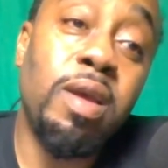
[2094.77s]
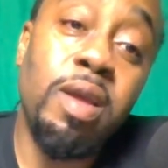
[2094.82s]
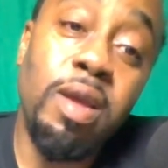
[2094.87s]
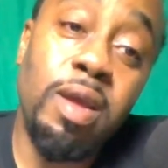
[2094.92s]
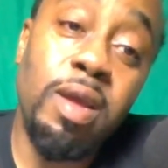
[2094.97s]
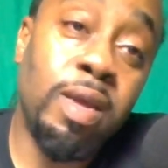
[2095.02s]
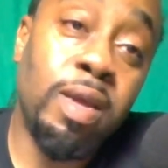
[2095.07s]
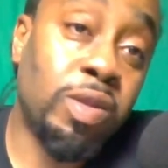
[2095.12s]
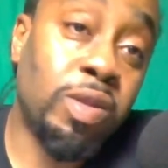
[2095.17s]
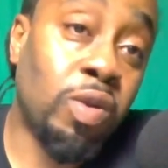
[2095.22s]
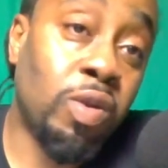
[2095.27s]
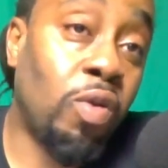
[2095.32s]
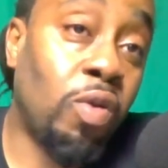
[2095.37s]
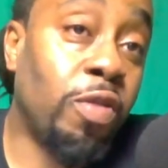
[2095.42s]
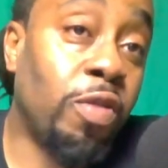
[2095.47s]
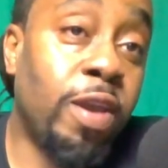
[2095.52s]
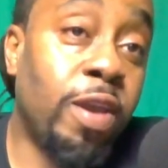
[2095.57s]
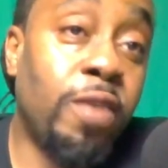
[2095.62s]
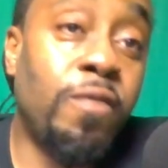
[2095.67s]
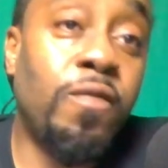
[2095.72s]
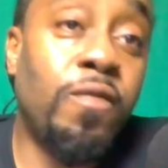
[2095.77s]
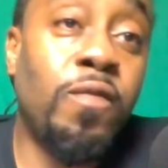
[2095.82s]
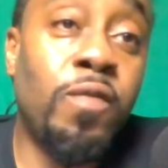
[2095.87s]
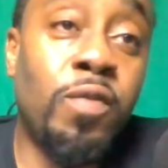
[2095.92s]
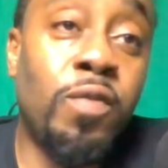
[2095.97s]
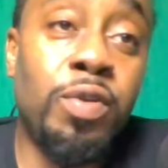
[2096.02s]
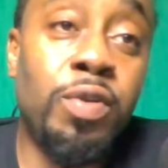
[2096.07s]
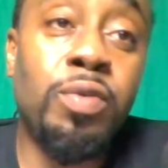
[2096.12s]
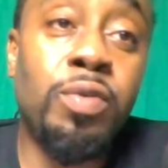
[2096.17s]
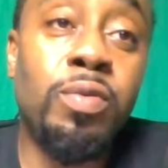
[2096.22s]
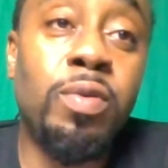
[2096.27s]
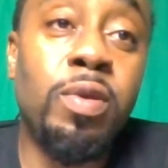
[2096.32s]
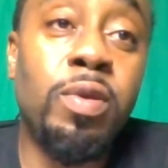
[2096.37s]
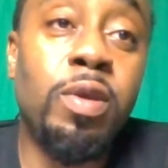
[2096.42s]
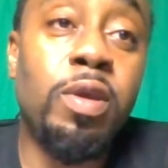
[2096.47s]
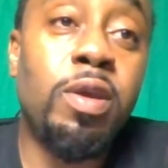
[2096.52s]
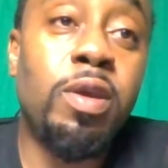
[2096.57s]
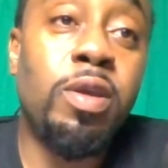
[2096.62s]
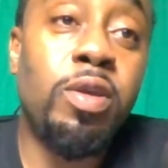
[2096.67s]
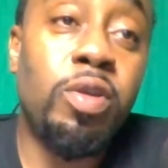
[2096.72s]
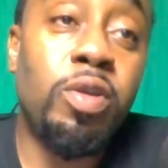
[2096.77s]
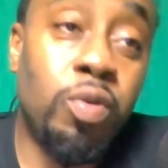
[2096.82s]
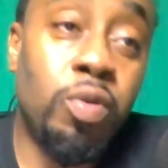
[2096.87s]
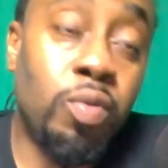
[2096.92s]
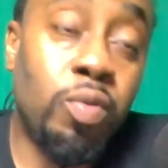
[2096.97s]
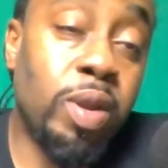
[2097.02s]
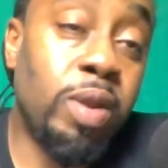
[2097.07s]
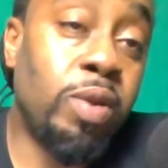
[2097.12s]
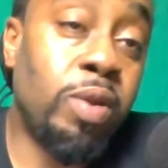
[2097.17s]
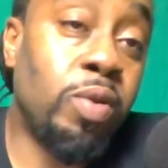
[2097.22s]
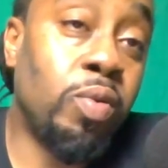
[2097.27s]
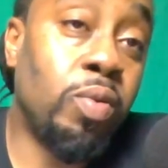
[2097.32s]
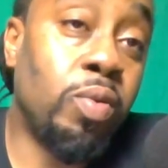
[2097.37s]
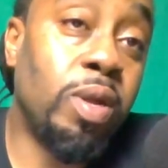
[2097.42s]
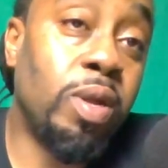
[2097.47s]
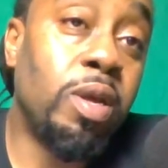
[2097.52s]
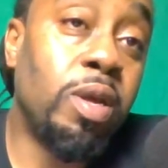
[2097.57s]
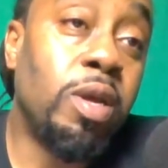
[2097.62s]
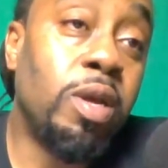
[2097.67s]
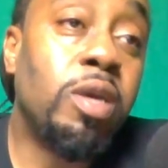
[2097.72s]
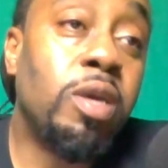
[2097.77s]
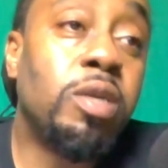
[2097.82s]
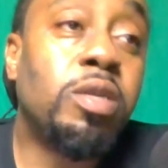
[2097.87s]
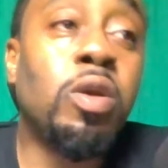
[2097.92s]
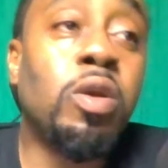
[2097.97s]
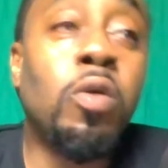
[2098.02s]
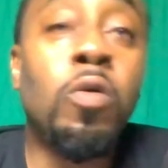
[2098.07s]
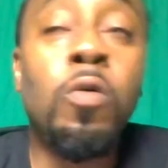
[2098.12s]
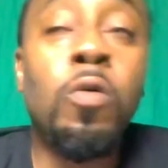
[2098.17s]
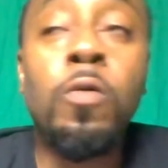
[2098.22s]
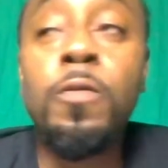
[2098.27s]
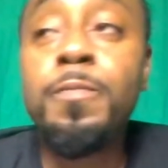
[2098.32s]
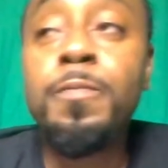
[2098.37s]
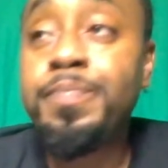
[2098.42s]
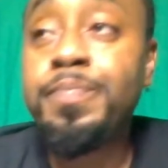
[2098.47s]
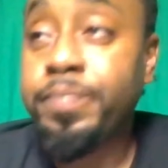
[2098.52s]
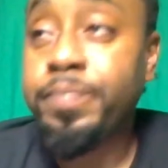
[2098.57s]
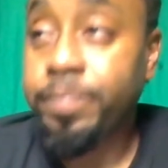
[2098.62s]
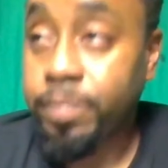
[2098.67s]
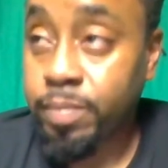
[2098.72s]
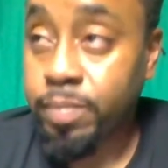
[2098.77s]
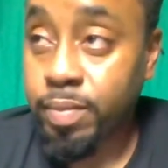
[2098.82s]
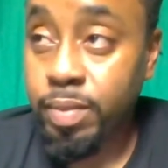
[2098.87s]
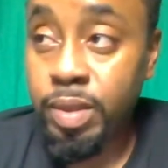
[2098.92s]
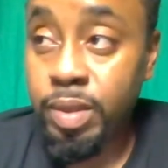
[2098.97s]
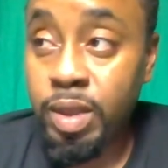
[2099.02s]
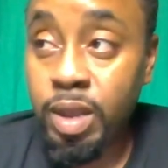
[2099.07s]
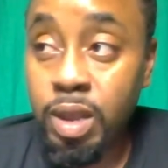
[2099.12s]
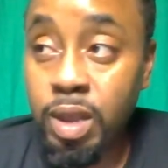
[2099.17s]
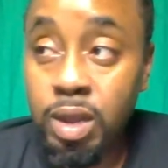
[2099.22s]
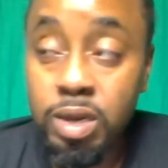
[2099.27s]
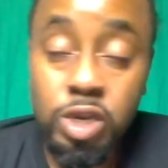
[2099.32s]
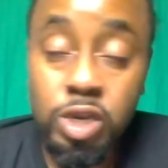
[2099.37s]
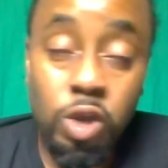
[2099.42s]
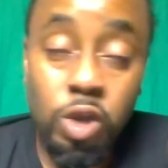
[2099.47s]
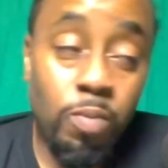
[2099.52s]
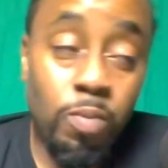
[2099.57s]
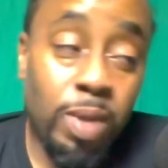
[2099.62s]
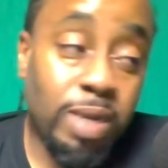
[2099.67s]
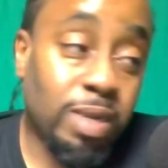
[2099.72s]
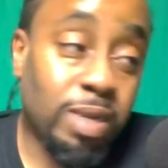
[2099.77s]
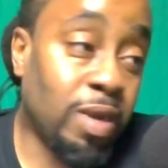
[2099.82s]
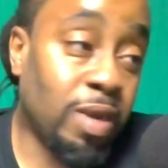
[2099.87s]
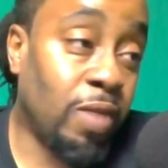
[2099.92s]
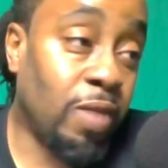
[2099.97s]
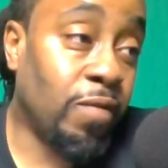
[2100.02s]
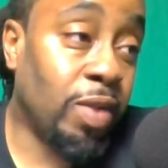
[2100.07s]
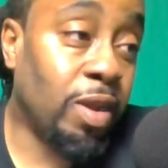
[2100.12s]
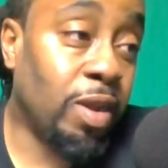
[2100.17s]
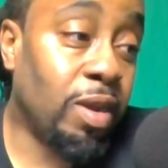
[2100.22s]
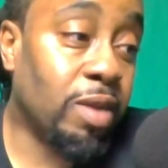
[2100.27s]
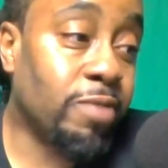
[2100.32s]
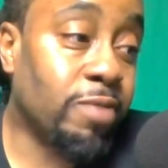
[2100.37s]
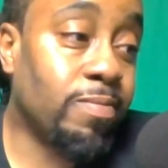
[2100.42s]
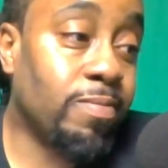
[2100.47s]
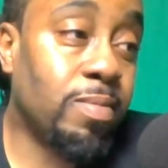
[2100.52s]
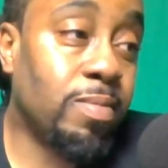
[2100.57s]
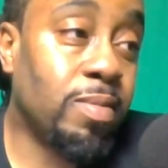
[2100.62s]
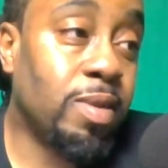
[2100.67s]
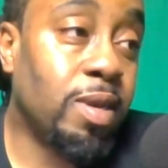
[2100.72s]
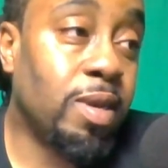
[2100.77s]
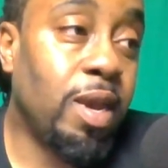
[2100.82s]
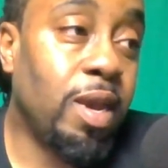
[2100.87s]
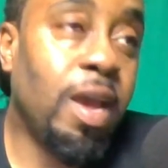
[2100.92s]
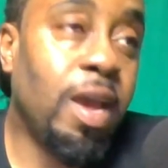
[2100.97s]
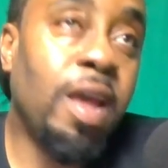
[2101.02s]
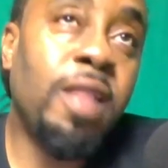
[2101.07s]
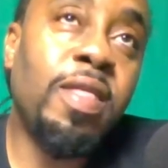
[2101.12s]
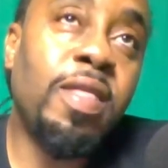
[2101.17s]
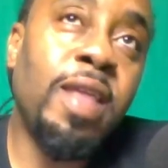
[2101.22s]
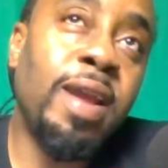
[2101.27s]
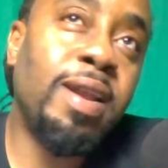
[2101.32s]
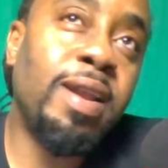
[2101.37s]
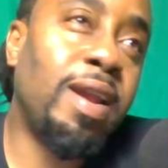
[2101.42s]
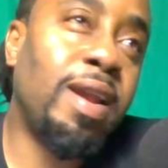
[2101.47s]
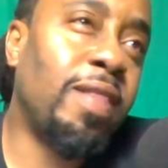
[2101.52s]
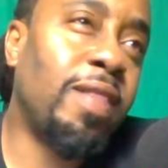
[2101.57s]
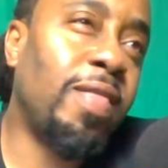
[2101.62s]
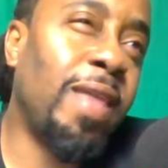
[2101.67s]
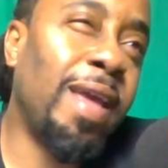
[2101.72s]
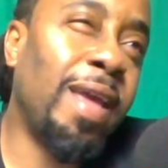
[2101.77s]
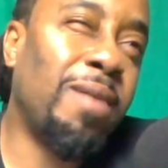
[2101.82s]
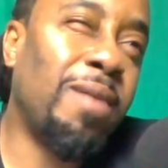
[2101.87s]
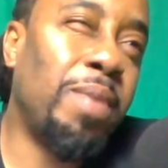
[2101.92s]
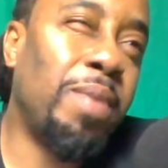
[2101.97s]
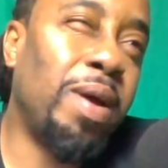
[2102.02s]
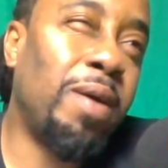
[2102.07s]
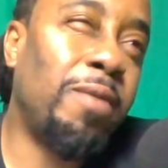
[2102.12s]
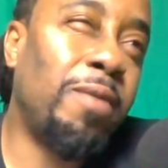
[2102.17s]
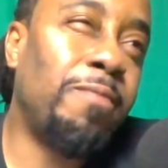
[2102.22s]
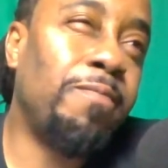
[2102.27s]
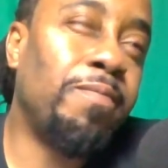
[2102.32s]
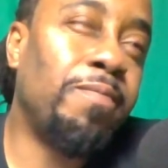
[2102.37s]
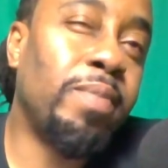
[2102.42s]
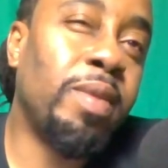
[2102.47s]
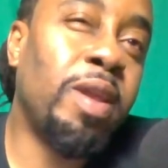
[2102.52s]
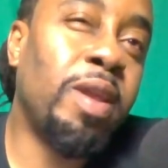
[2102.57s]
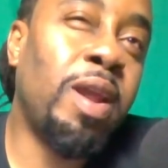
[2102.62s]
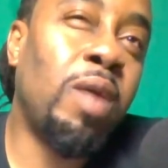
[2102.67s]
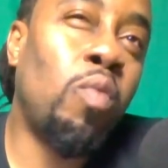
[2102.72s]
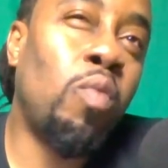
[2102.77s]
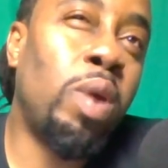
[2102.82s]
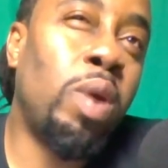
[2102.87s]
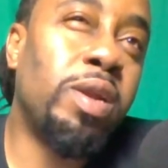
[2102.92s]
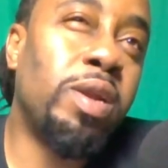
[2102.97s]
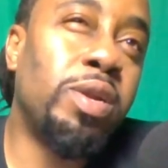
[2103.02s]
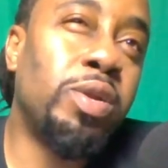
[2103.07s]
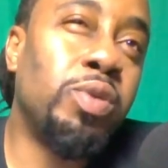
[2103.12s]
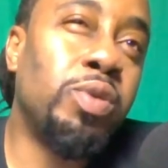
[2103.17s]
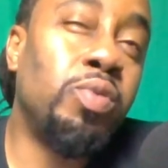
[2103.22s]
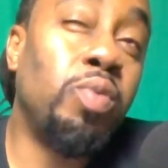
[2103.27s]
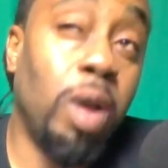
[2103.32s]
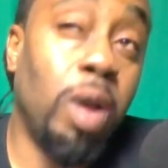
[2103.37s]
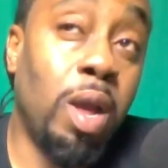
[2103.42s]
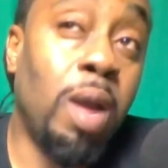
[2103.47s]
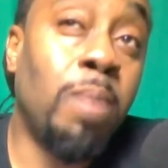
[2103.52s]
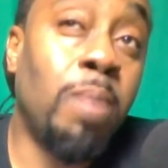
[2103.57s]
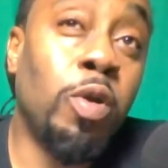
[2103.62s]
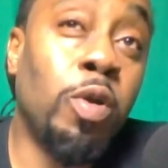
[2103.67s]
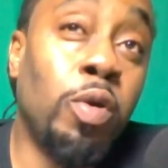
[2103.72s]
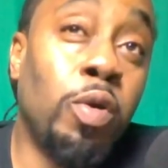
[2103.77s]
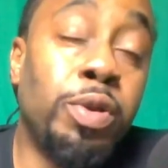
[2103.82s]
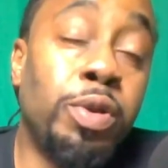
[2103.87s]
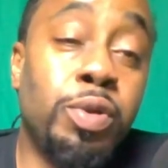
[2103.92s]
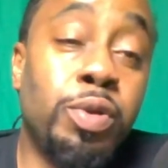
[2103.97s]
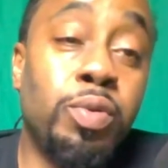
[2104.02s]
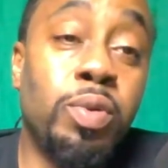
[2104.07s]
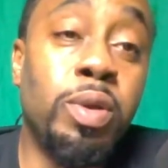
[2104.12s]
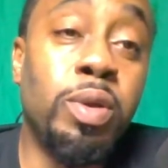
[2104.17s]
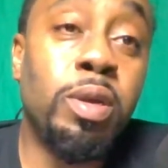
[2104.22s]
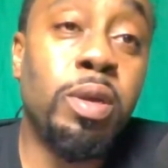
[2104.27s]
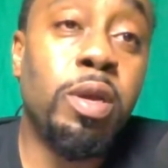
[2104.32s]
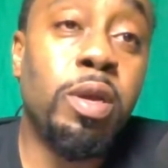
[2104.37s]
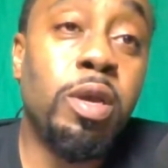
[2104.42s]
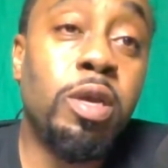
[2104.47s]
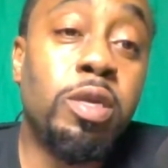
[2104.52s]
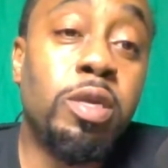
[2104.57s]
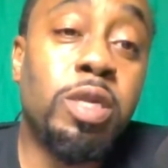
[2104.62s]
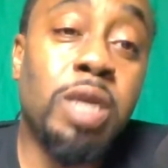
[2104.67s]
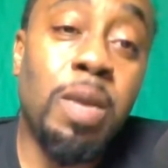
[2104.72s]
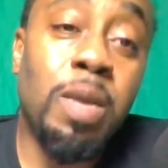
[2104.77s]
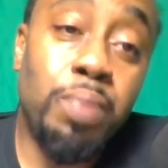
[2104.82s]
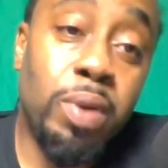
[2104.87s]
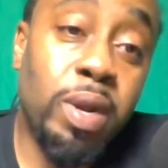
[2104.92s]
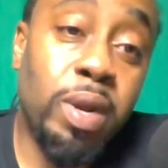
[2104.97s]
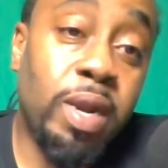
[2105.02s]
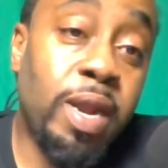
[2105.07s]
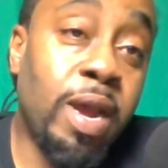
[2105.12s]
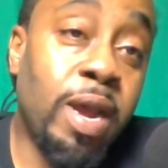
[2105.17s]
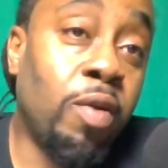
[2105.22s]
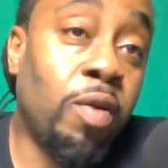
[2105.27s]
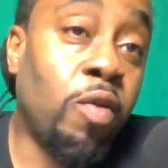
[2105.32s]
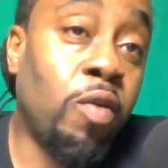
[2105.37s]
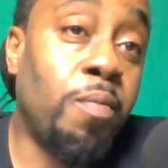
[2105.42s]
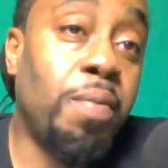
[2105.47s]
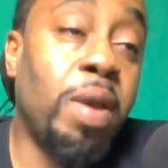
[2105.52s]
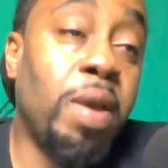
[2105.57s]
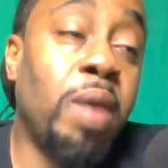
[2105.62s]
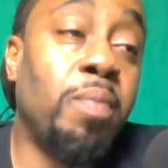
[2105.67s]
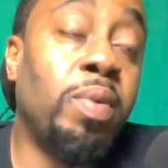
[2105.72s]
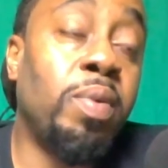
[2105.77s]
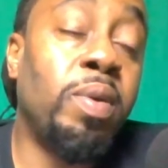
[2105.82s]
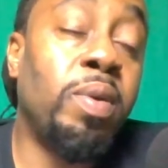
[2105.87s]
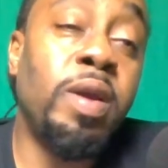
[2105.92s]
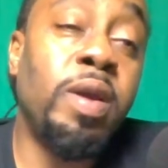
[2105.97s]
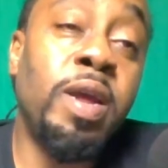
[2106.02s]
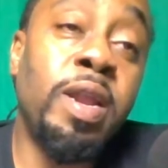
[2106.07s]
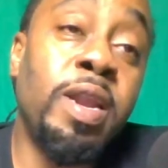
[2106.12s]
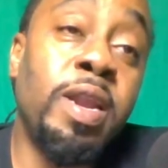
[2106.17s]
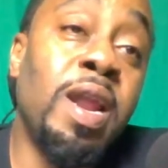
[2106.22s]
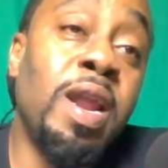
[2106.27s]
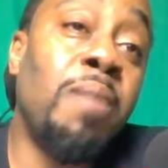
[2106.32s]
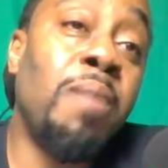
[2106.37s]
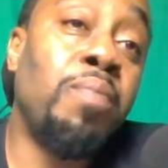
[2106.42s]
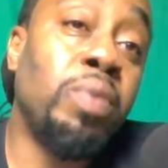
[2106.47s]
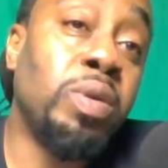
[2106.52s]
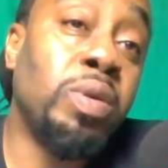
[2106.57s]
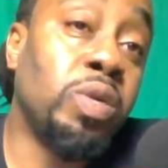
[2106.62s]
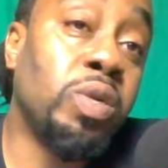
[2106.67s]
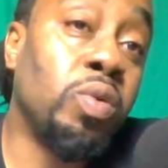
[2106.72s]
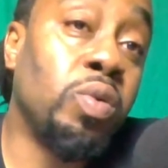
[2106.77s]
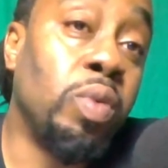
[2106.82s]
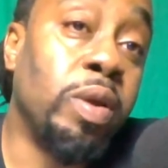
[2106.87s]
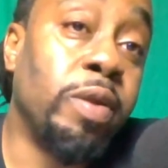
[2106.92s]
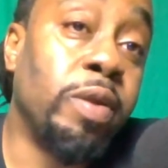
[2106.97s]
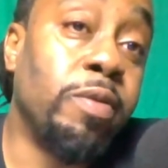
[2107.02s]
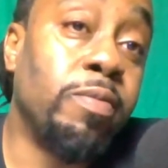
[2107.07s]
It's all there for you. You can do it. So told myself, look, anything I think about that I want to do, I'm going to do it. So I put it down on paper and then I pursue it.